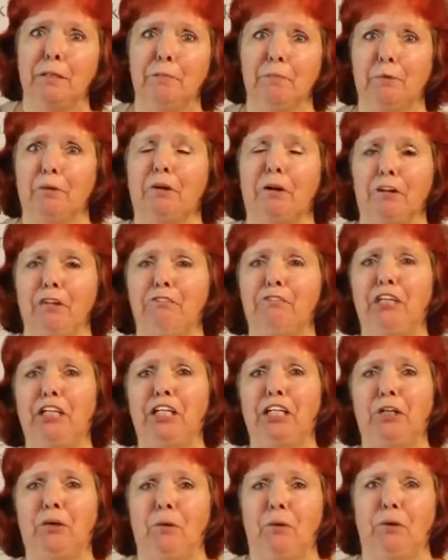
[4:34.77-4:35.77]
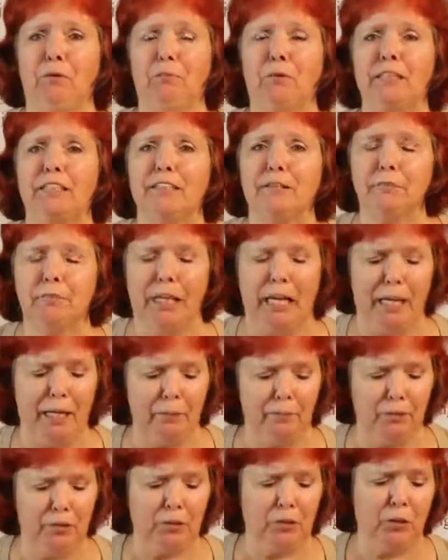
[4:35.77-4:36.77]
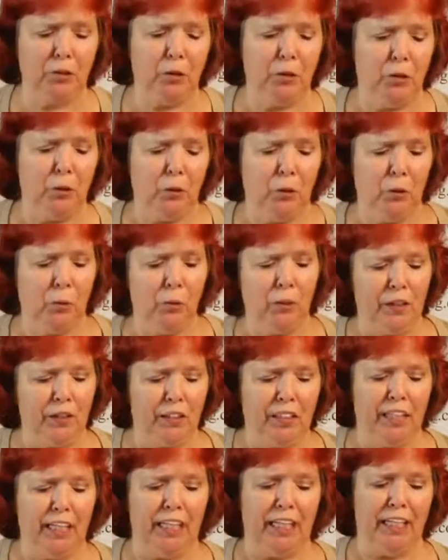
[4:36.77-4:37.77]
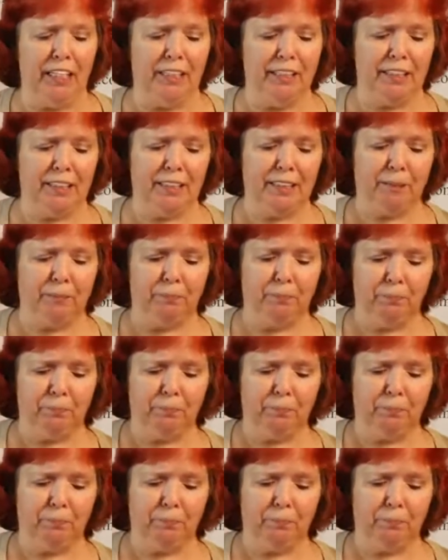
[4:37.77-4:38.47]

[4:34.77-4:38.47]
put on a video or play some games with the kids.